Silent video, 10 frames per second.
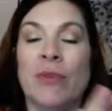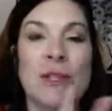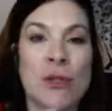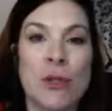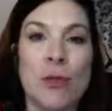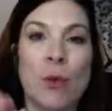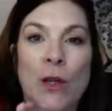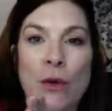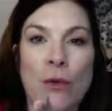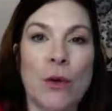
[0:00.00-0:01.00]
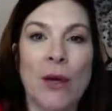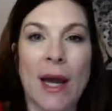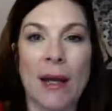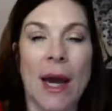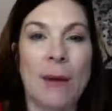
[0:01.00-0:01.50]
Plus two, when you learn
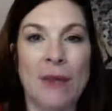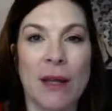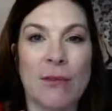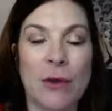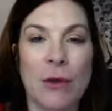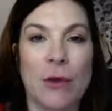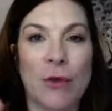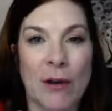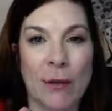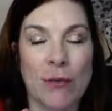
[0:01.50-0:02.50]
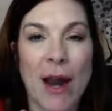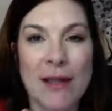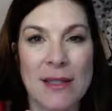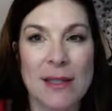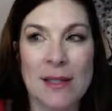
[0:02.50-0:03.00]
how to up level your private
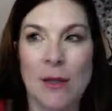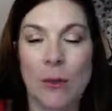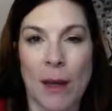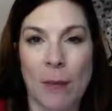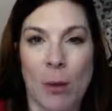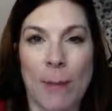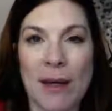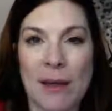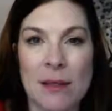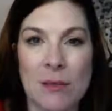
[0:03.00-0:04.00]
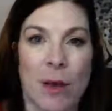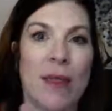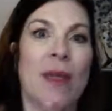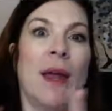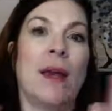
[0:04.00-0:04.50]
practice and you make more money this
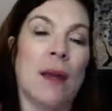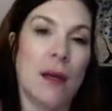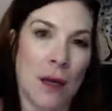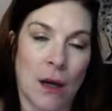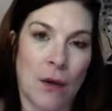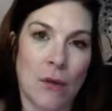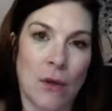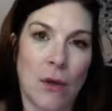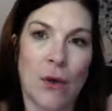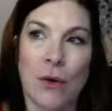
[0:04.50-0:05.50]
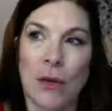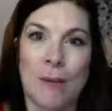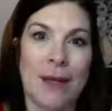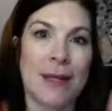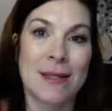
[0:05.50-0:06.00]
way, then, you know, you're going
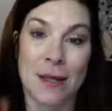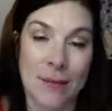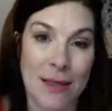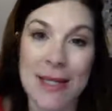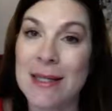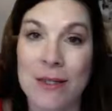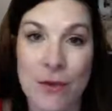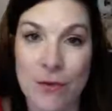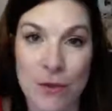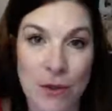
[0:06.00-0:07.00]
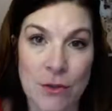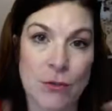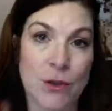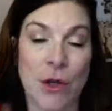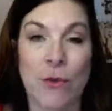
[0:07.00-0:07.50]
to be, it's going to be easier for you
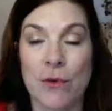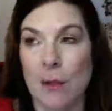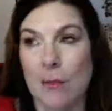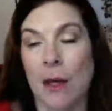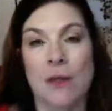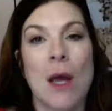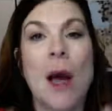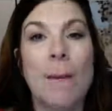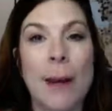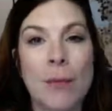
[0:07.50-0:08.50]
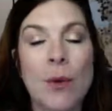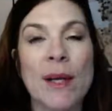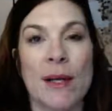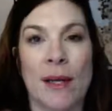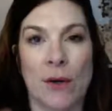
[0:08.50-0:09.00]
to go for something else. My
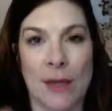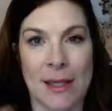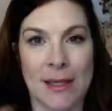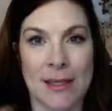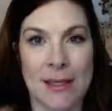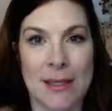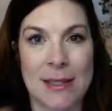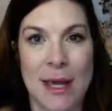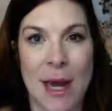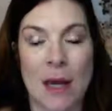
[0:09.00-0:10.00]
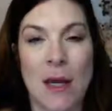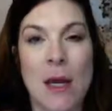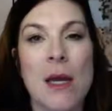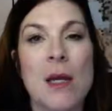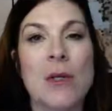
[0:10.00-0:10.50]
point here is, is that
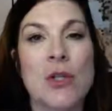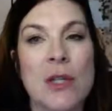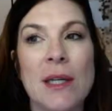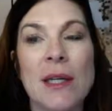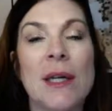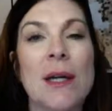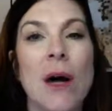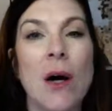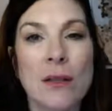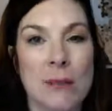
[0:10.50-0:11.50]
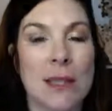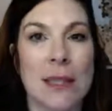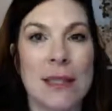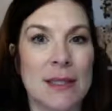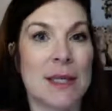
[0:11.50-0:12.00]
she
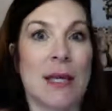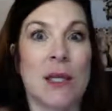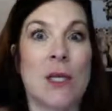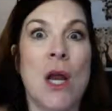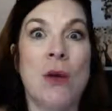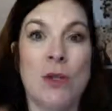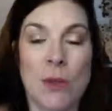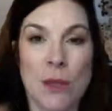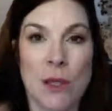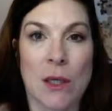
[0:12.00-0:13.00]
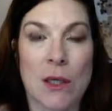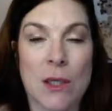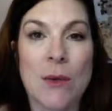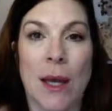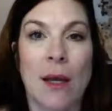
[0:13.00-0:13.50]
ultimately decided no, she wasn't going to
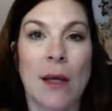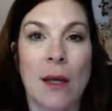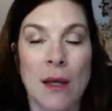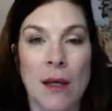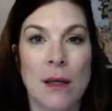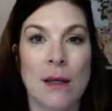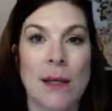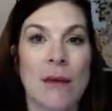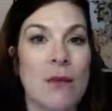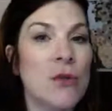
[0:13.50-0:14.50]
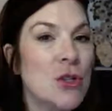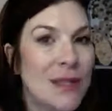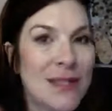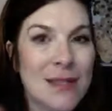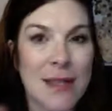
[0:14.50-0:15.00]
do it. Even though
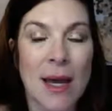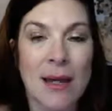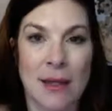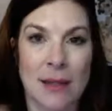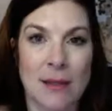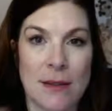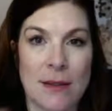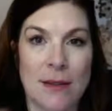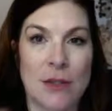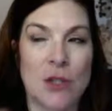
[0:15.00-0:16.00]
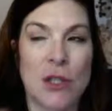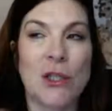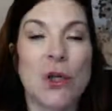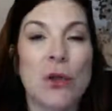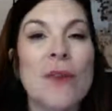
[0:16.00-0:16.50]
she had decided,
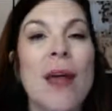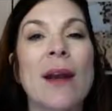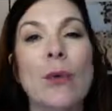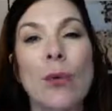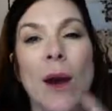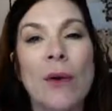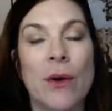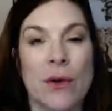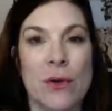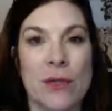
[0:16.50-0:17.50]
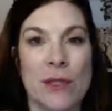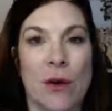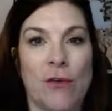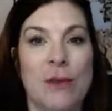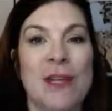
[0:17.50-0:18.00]
she turned that around on
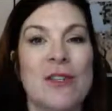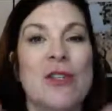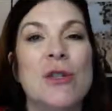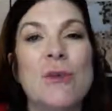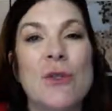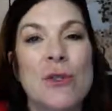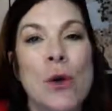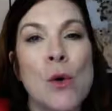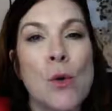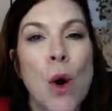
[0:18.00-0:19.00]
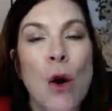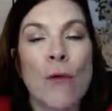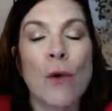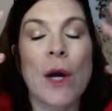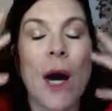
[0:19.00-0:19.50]
herself because she was so
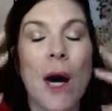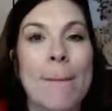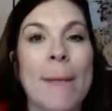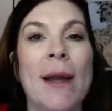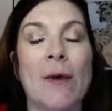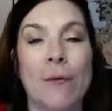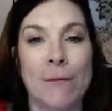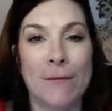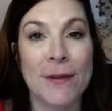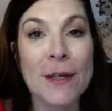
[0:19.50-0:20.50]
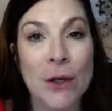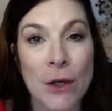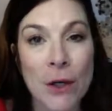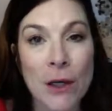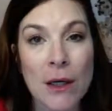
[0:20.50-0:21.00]
overcome by her
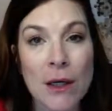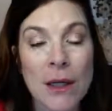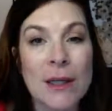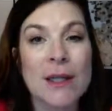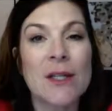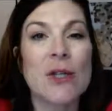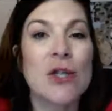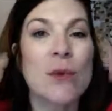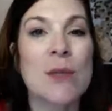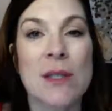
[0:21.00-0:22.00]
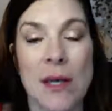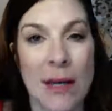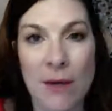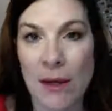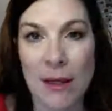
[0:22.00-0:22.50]
fear that she
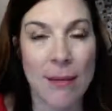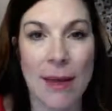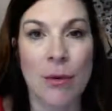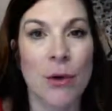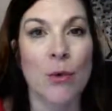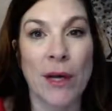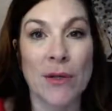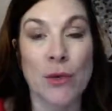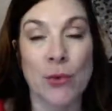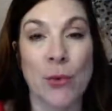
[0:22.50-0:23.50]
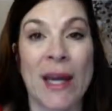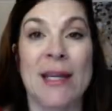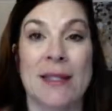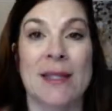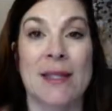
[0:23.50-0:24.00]
wasn't even going to be able to raise her
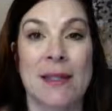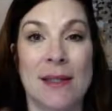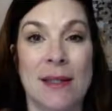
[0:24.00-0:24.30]
rates.